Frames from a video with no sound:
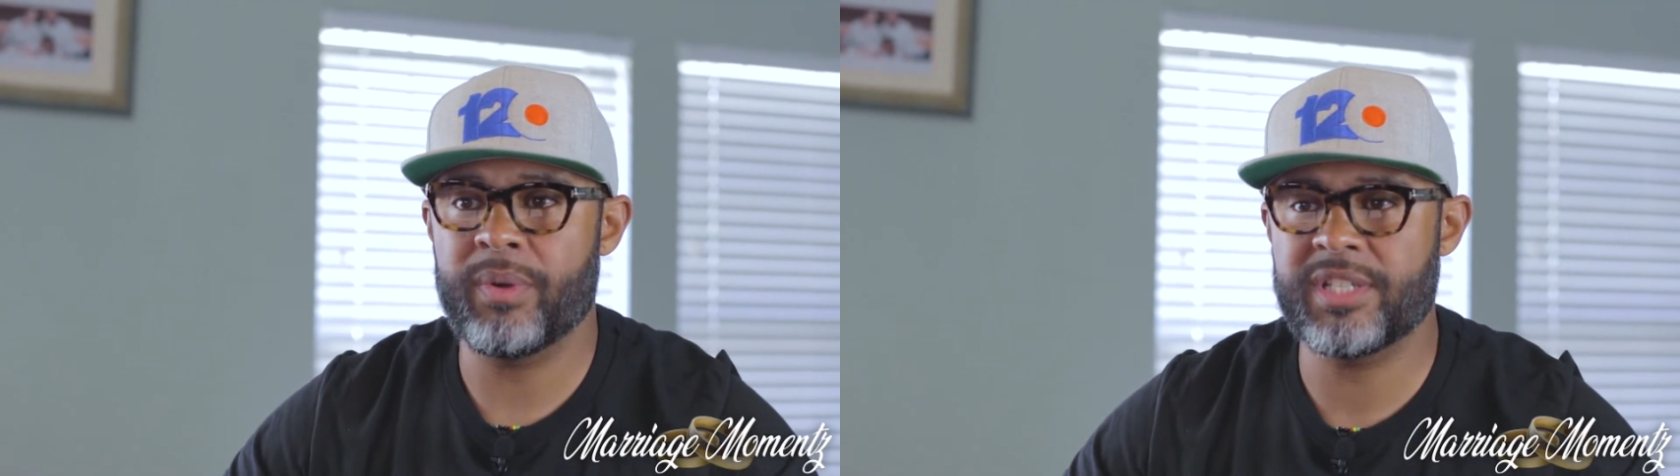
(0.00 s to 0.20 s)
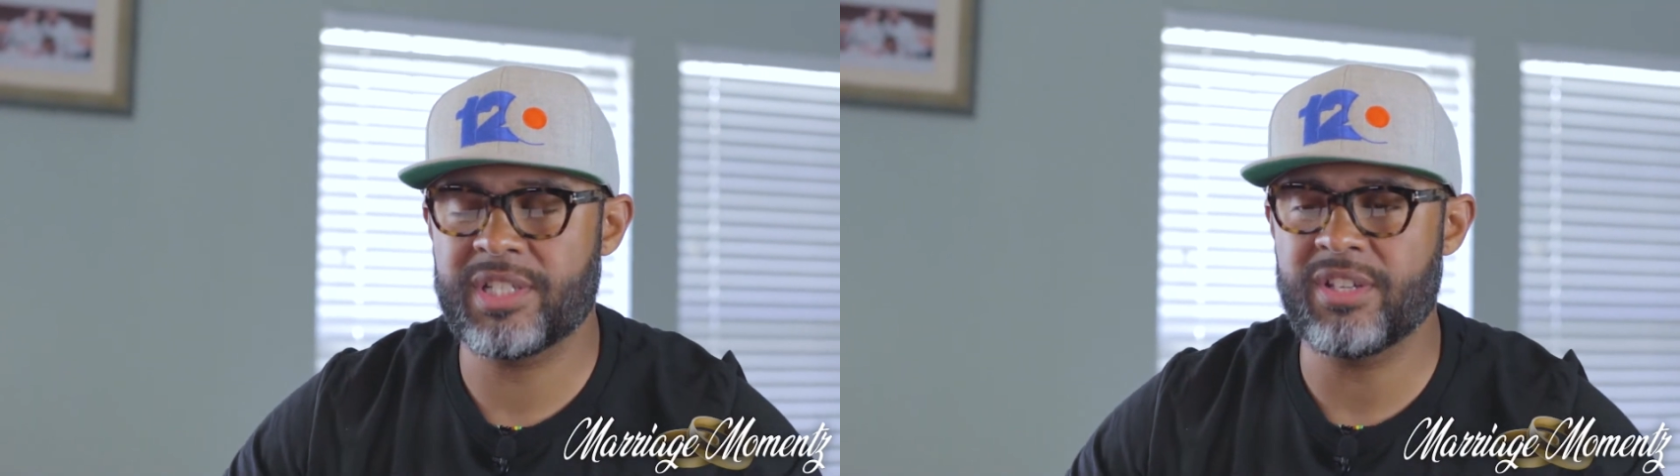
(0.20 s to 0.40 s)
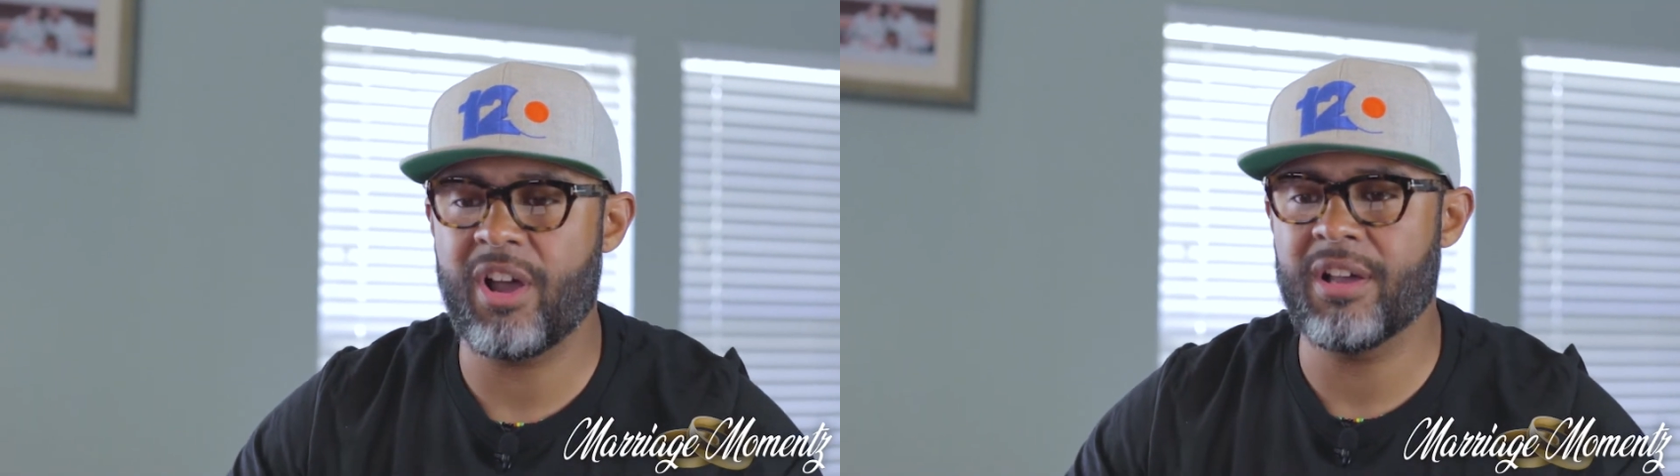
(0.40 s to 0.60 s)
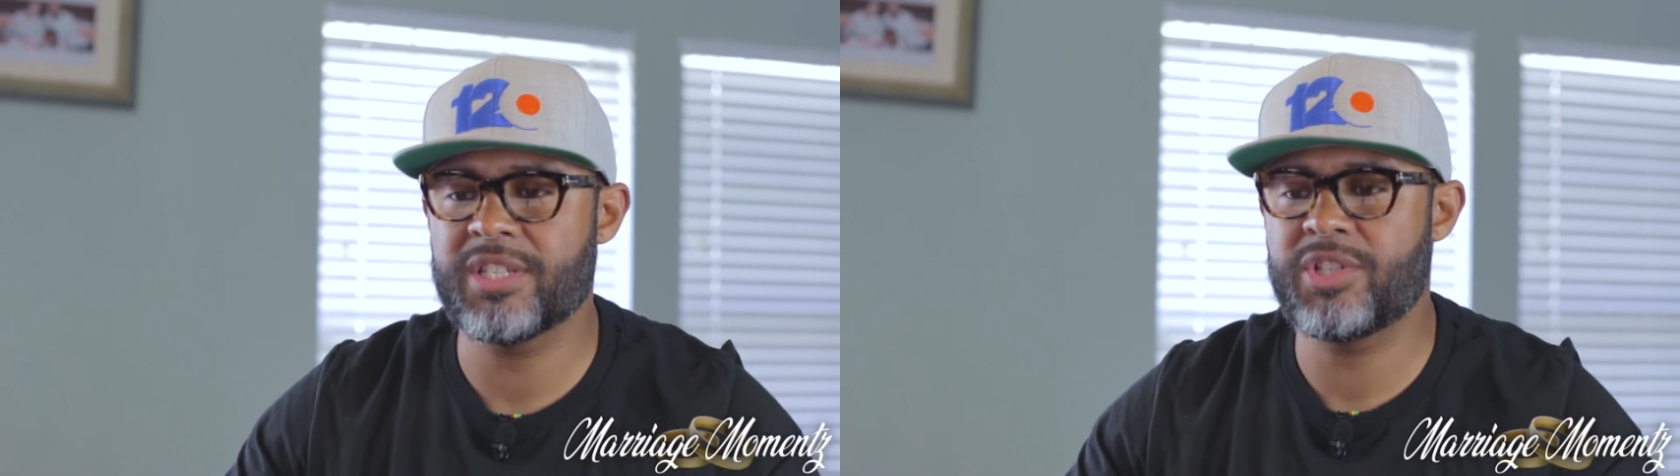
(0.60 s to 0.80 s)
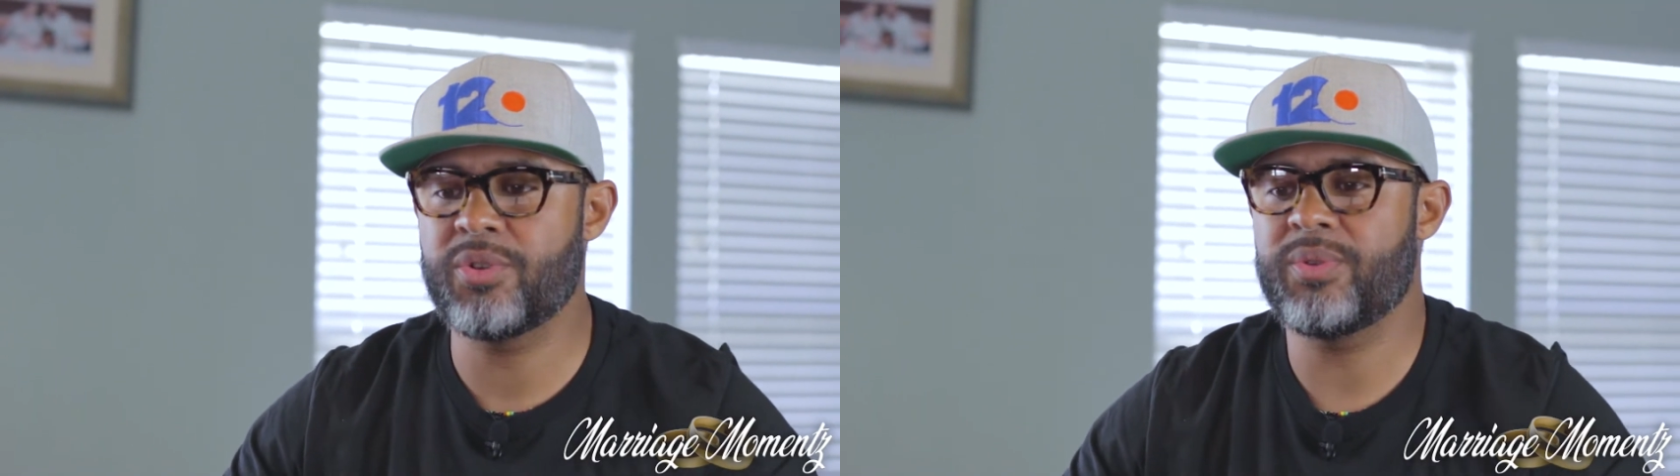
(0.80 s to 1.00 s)
Which
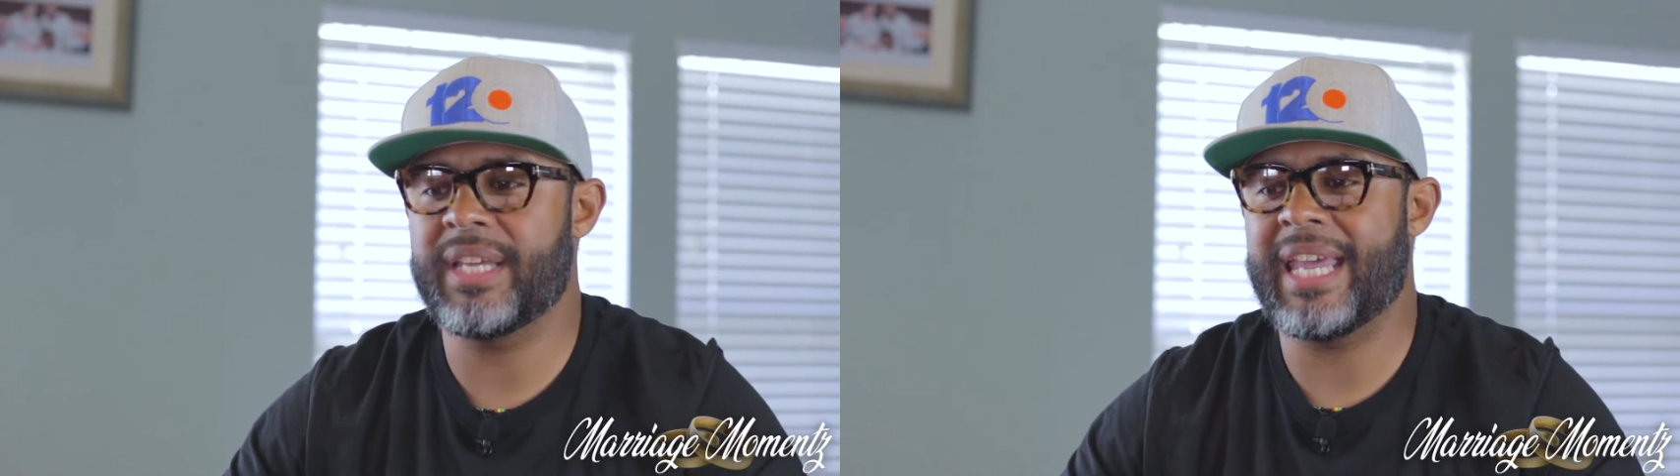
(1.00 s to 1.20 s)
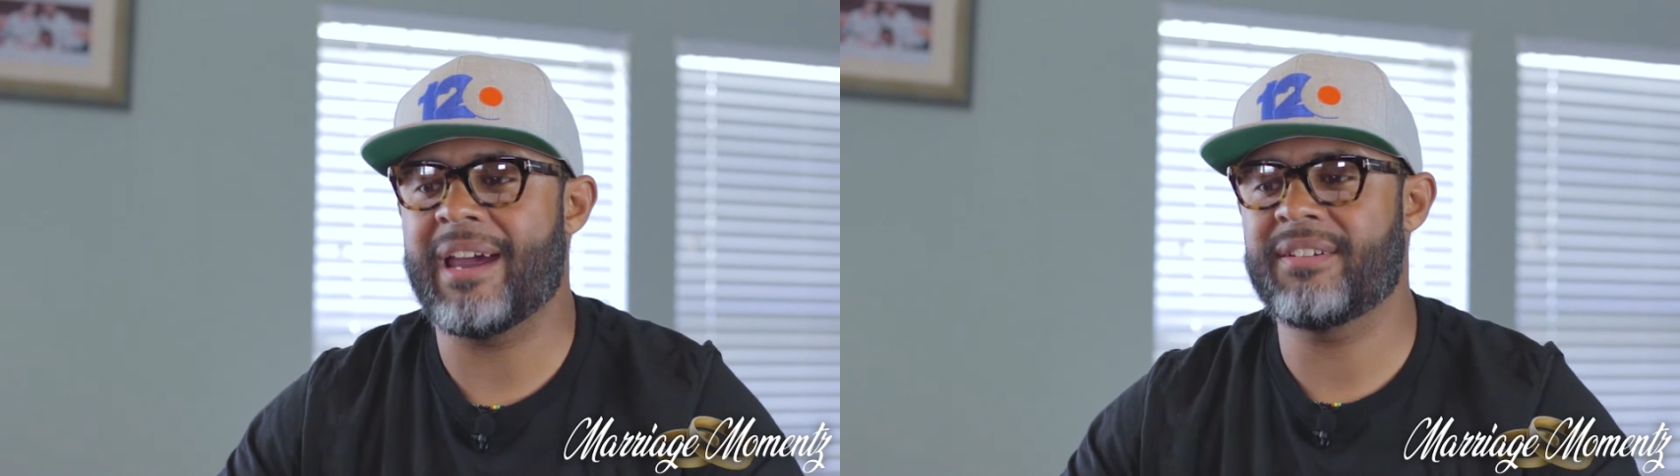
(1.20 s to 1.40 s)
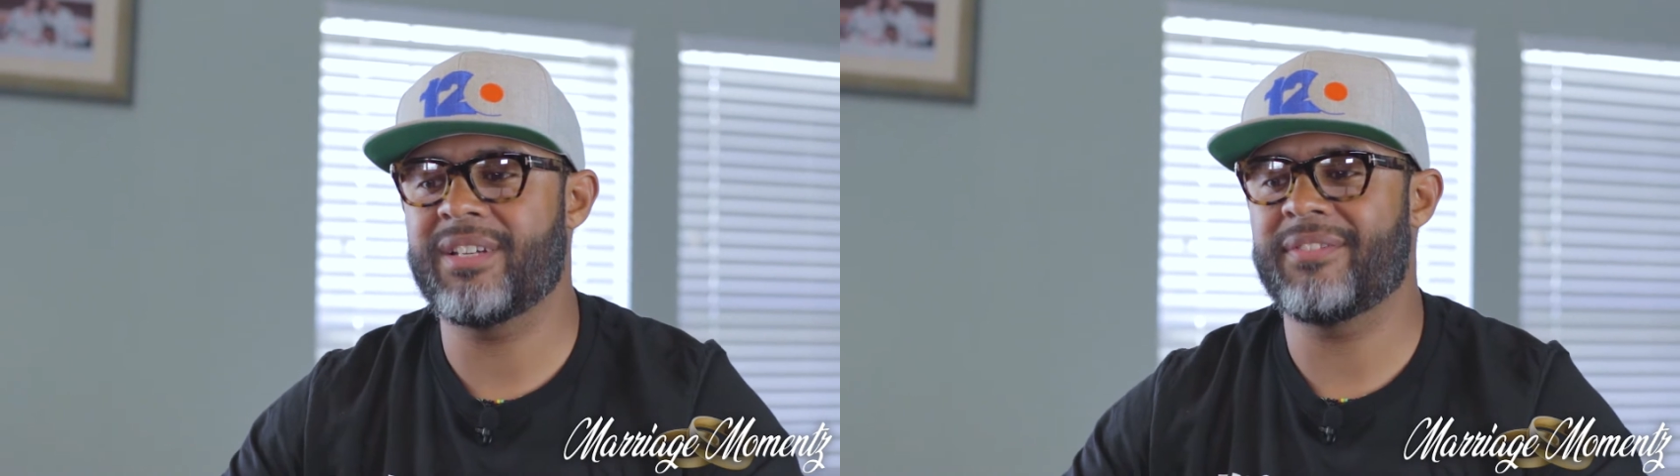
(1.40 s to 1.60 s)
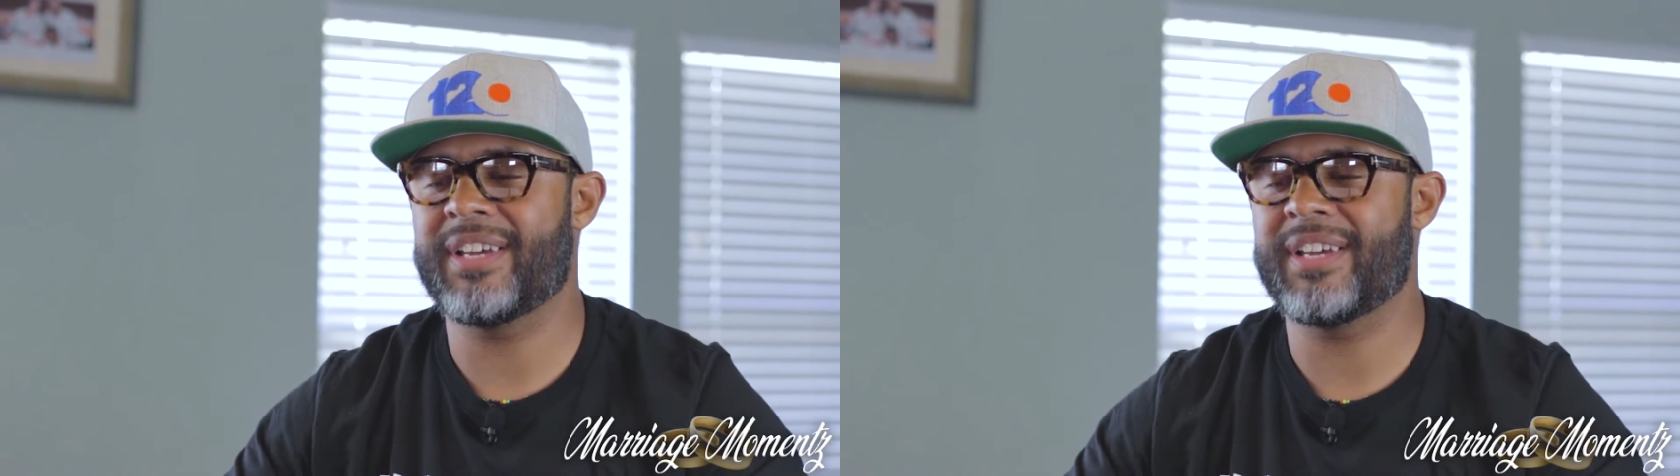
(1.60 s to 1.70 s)
talks to the character